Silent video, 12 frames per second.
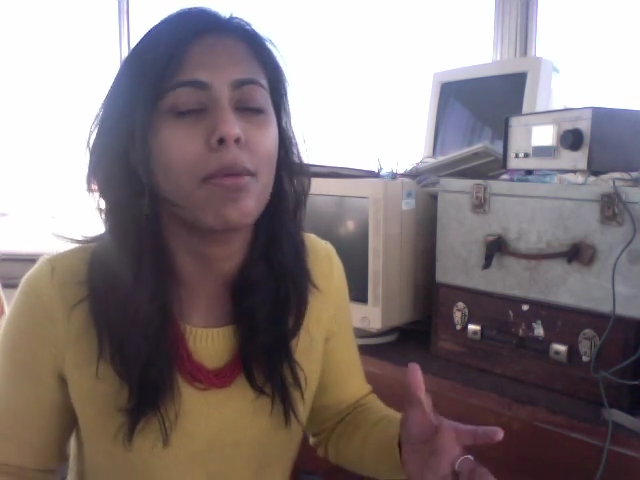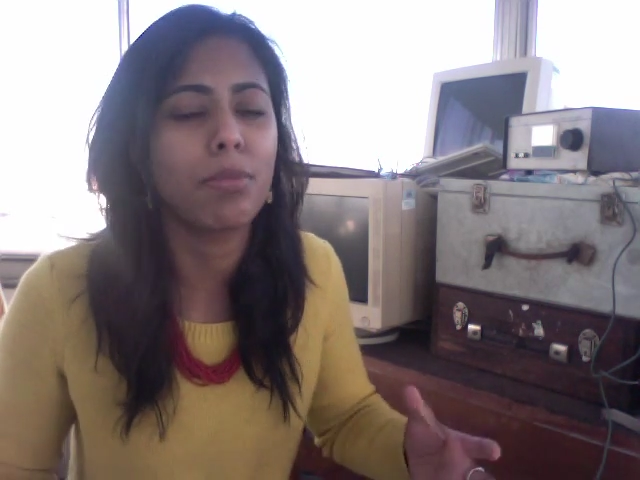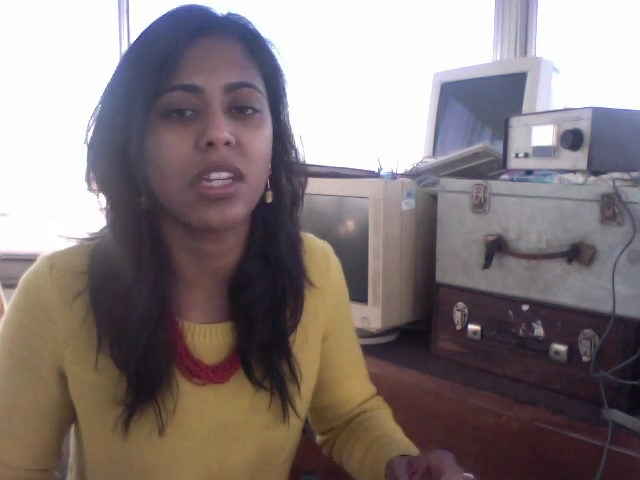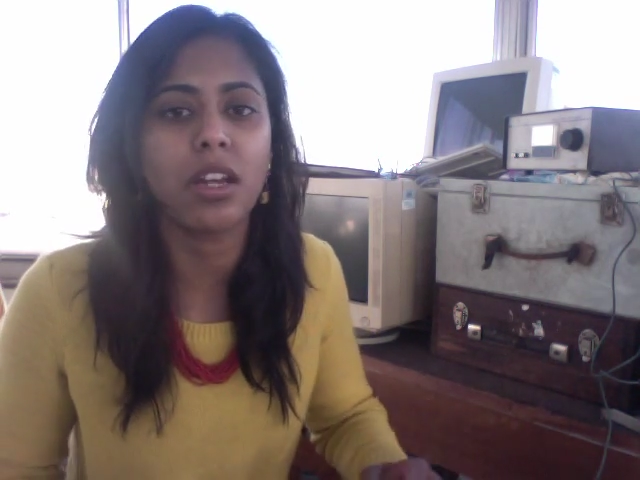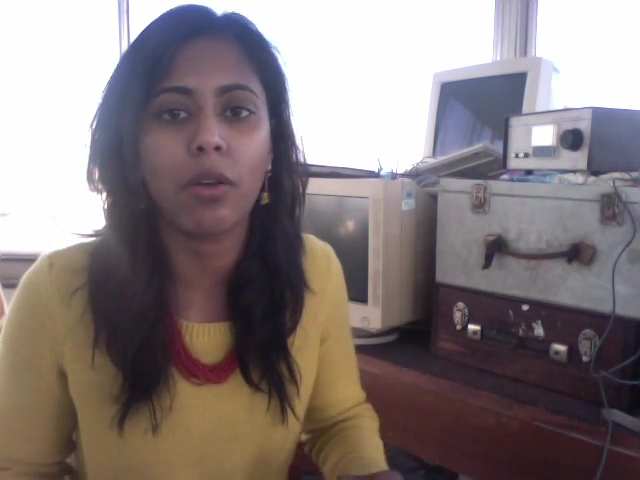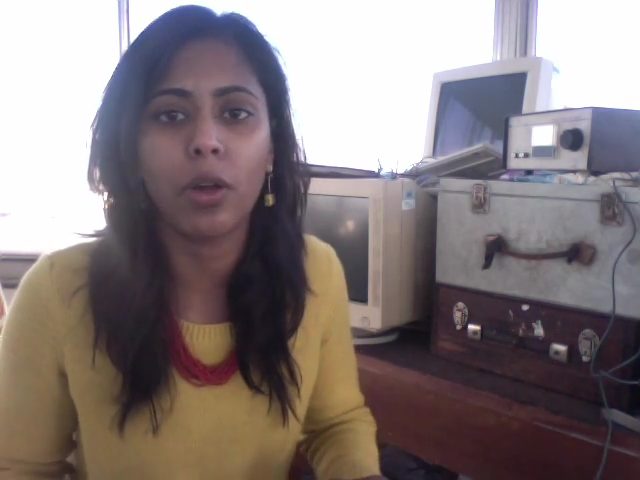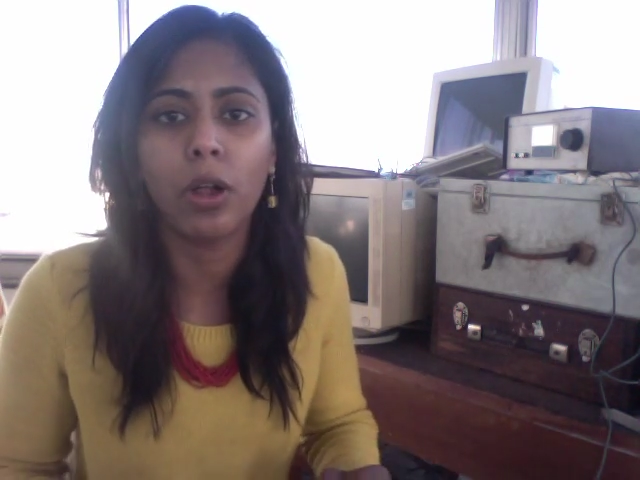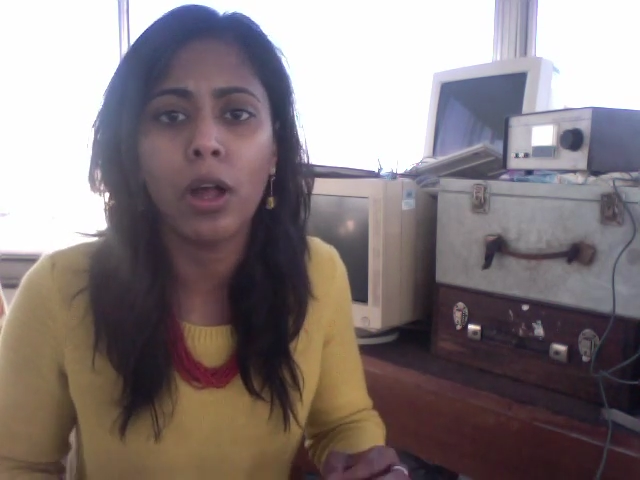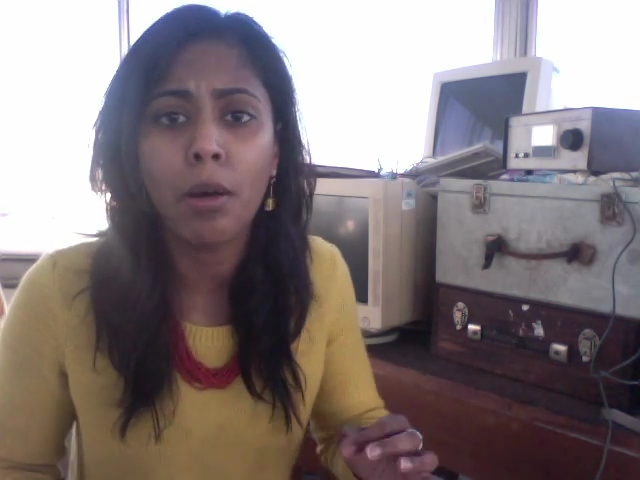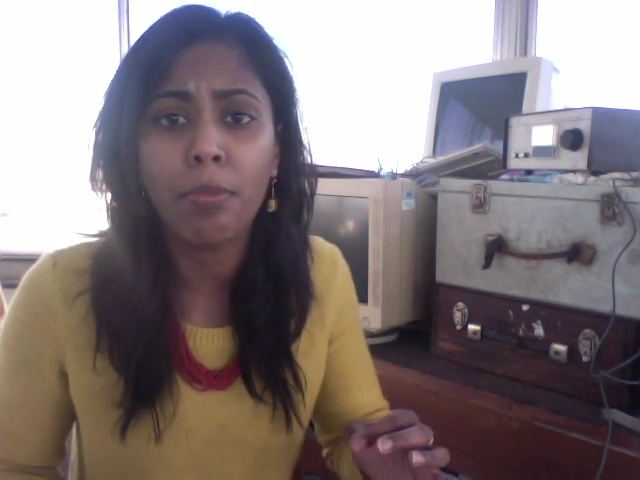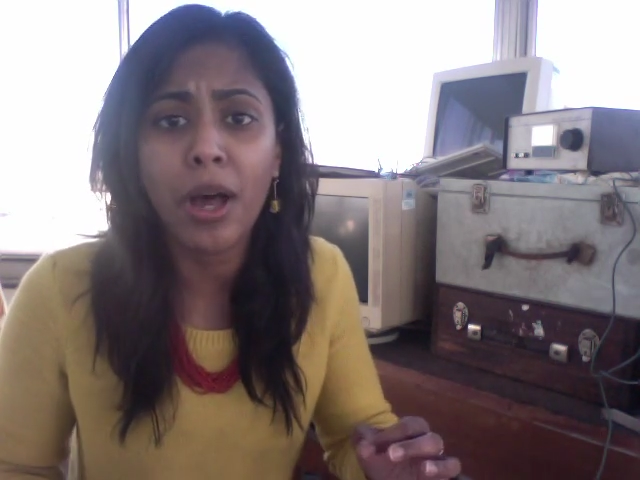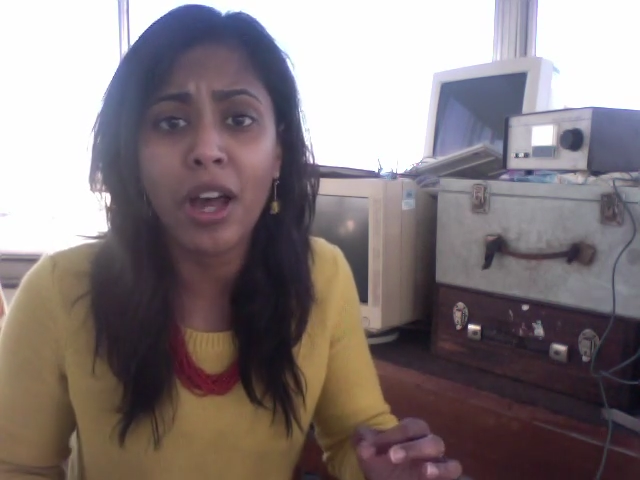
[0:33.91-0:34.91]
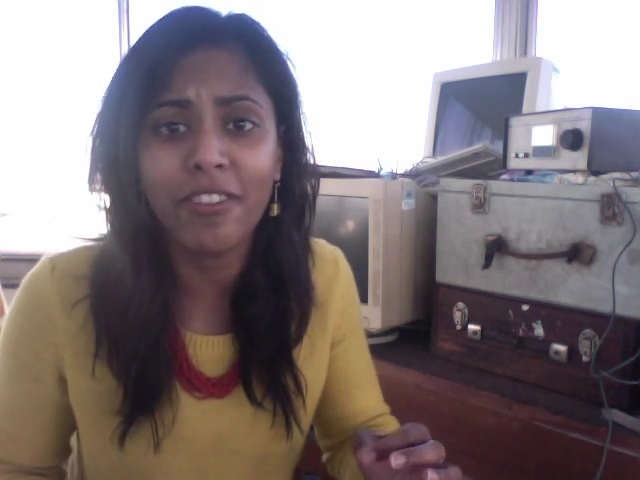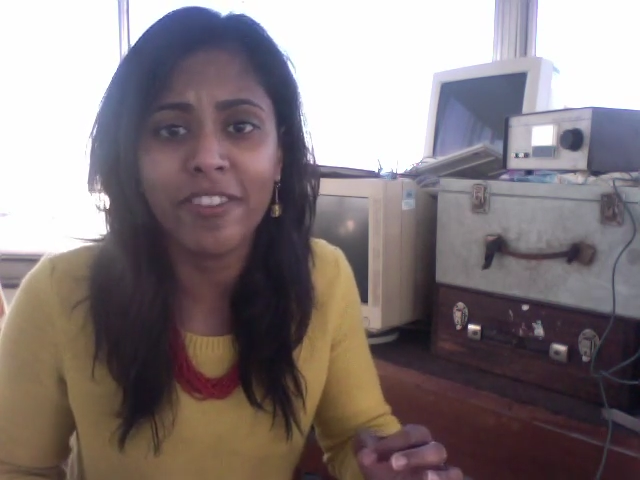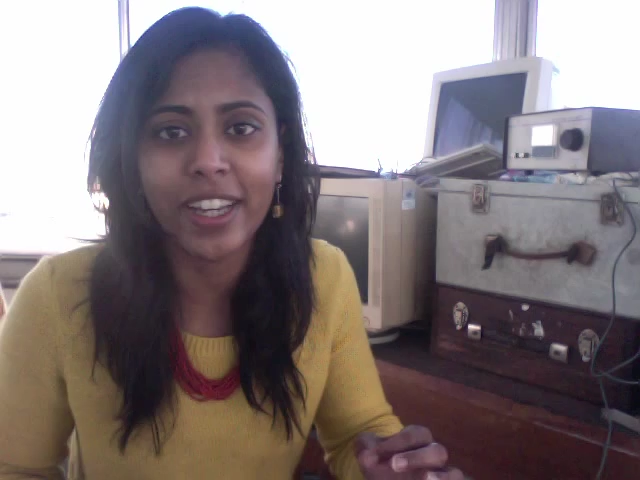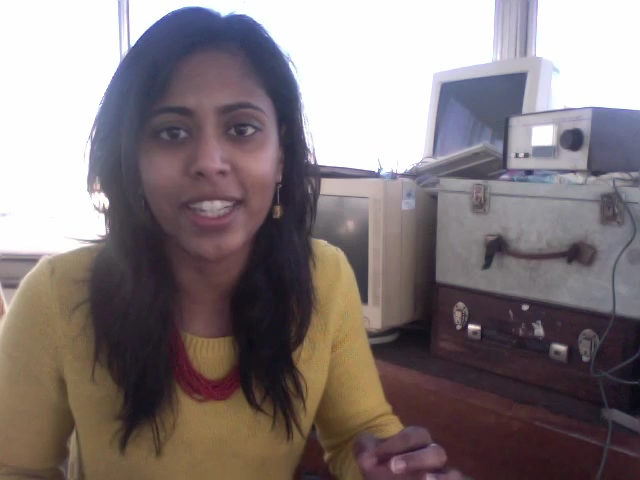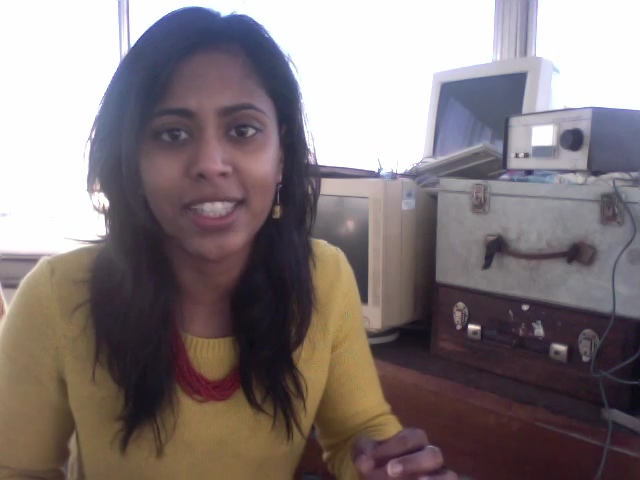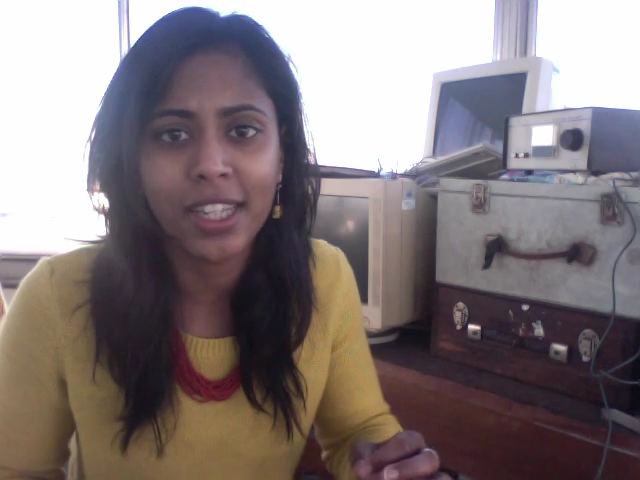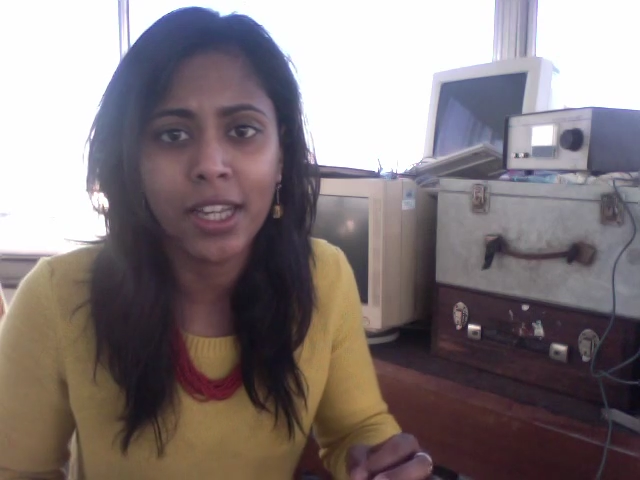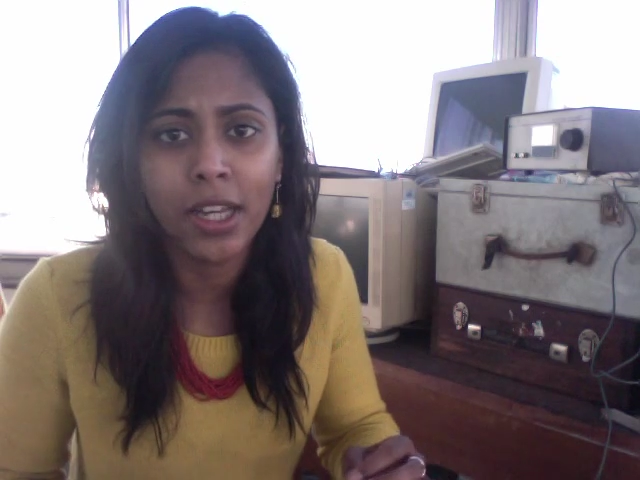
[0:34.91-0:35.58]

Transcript: material perfect,